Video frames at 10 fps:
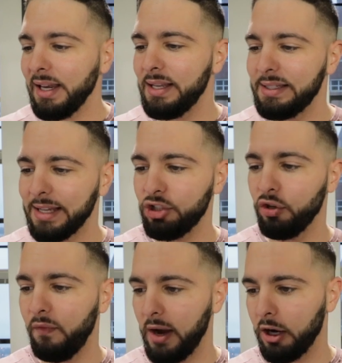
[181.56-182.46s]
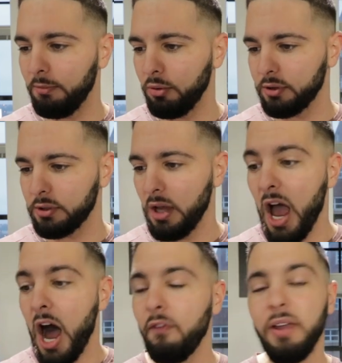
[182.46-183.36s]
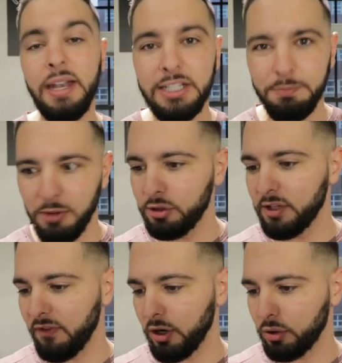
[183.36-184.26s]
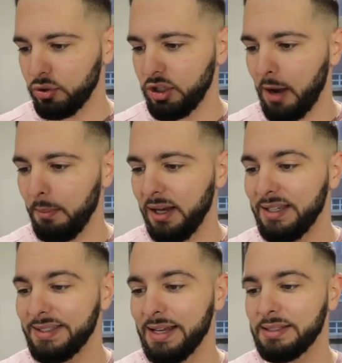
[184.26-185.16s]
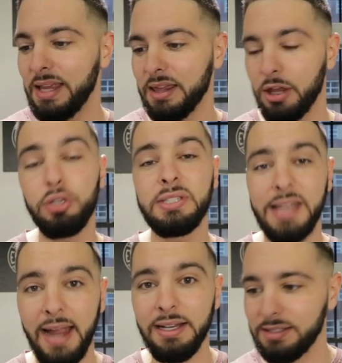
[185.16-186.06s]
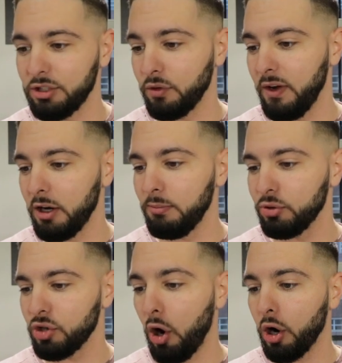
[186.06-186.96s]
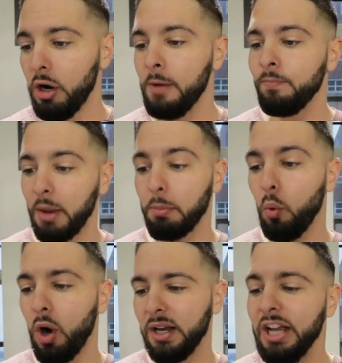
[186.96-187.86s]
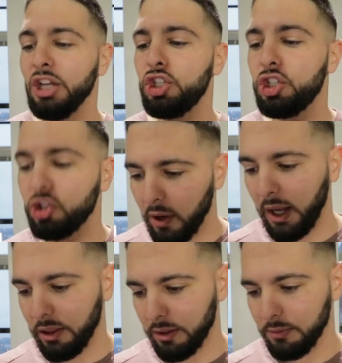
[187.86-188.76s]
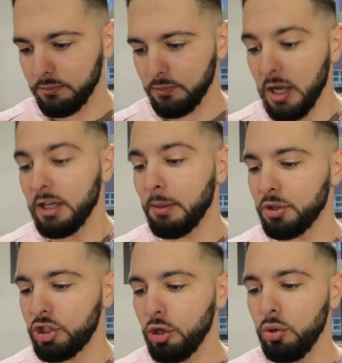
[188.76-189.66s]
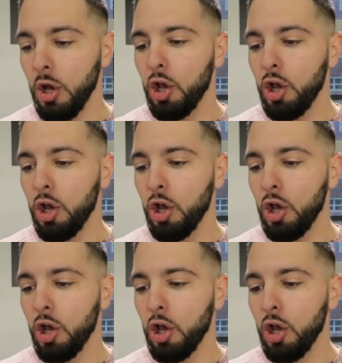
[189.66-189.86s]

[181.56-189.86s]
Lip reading: essential variables of an explosive vertical jump, and he says that those 9 essential variables are, number 1, strength. Number 2,